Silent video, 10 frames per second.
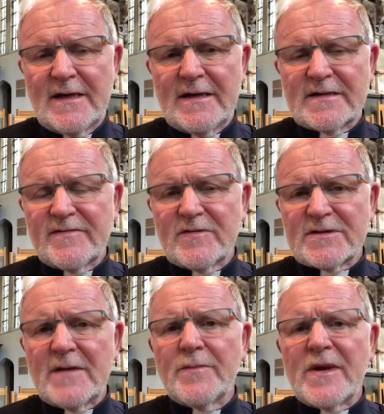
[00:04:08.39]
is for
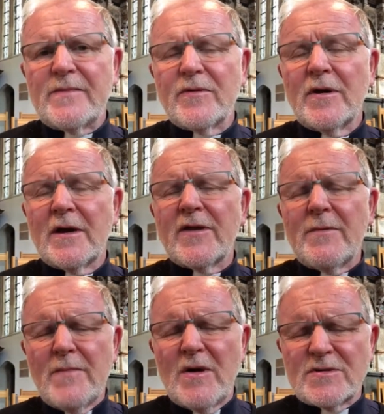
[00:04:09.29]
some people the
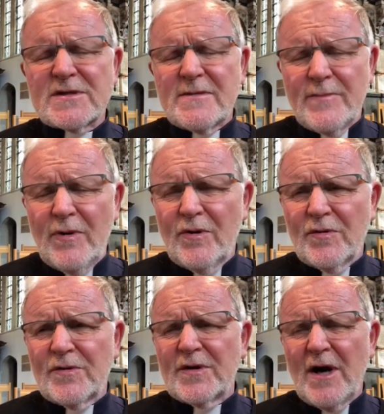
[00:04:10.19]
most
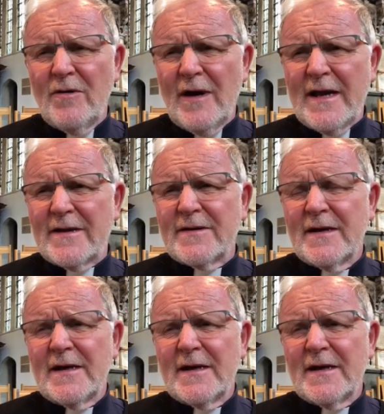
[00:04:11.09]
important, holy and